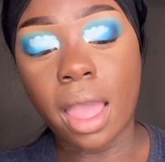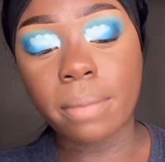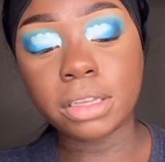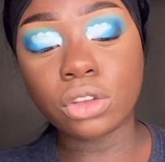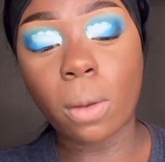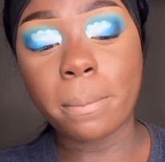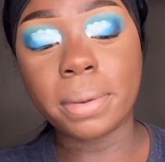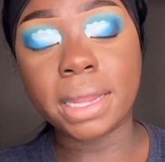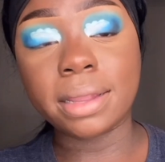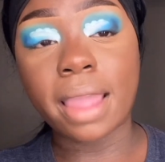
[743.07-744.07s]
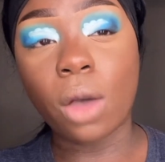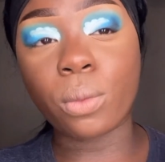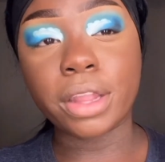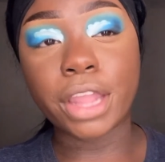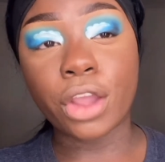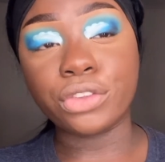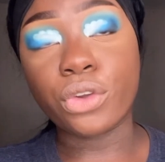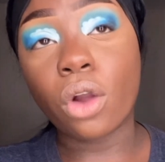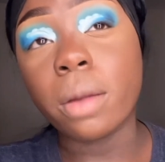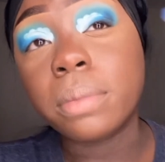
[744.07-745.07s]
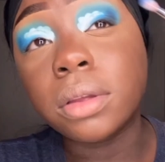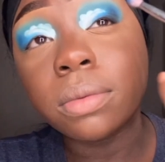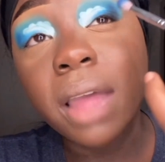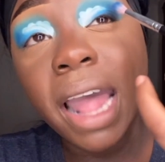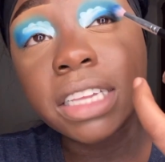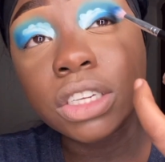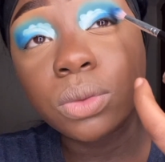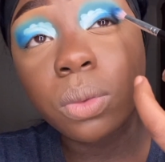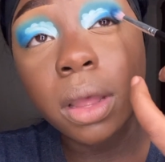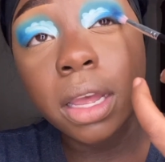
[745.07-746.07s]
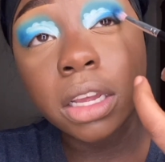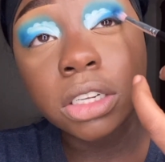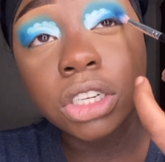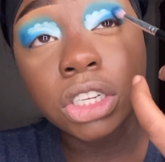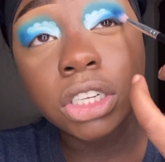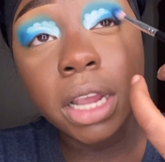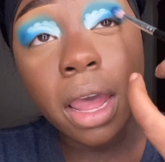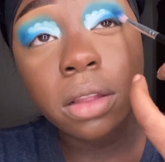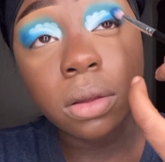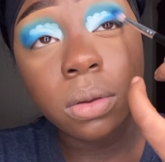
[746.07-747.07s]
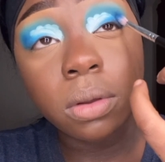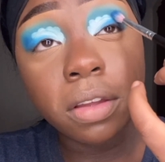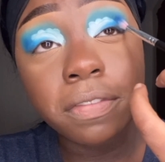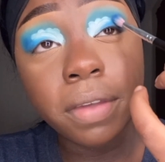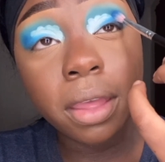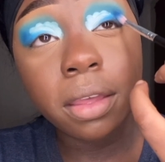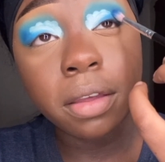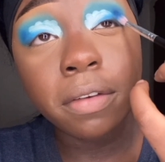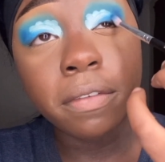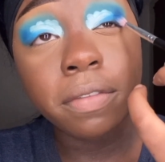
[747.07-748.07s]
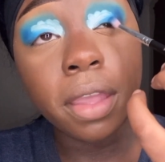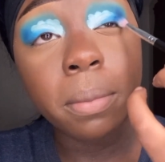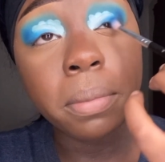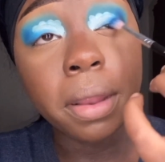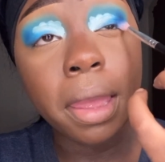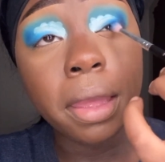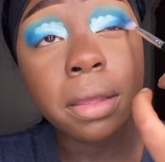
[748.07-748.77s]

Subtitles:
I'm just gonna blend it out with that dark blue. I just want a shadow effect of that black.